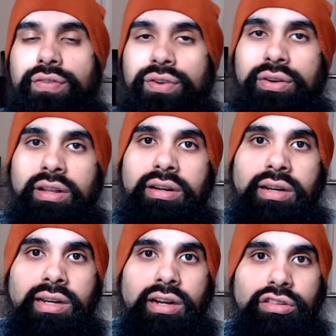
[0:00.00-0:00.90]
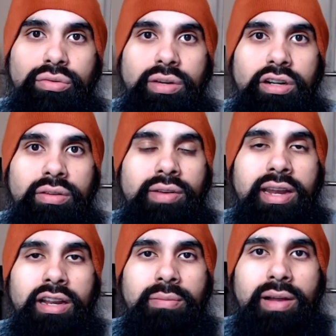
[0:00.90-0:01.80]
you're literally on Twitter
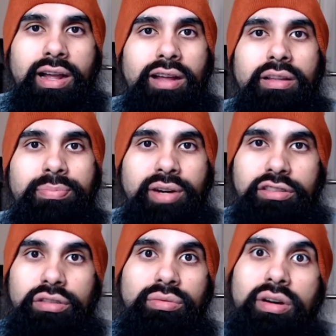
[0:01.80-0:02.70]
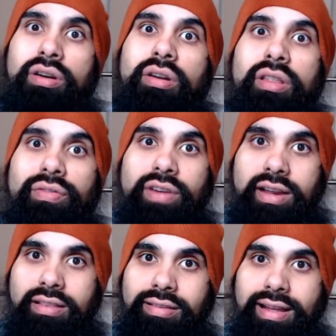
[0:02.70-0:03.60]
writing about how depressed you are all the
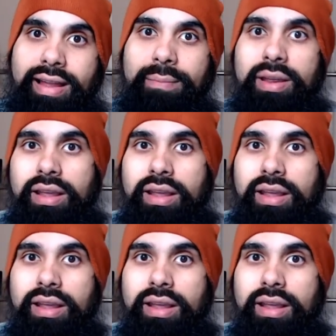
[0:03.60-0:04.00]
fucking time?